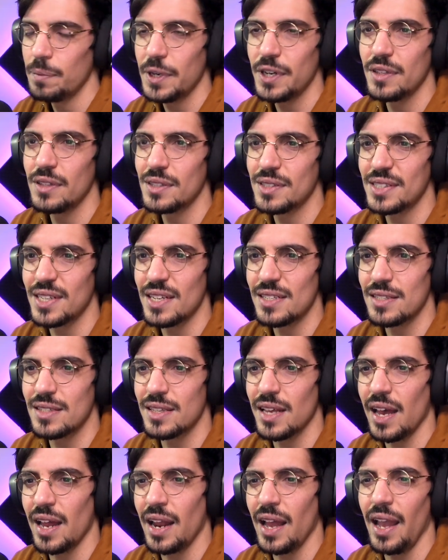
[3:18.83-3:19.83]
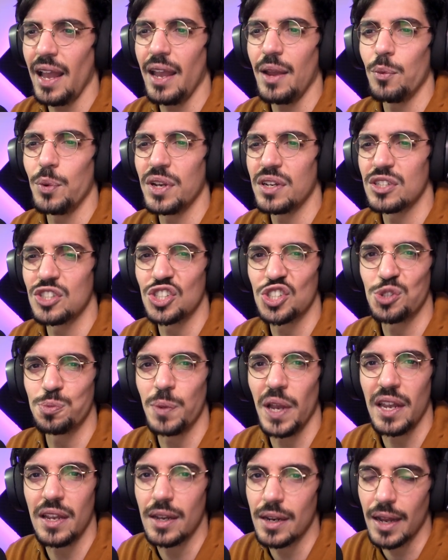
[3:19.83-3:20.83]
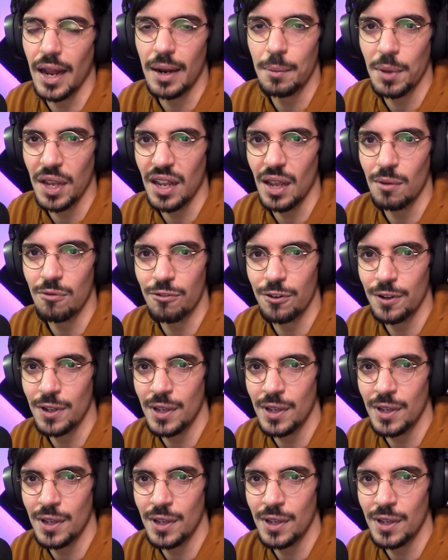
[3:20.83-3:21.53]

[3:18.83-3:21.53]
but in the sense that, hey, we could just make an anime game for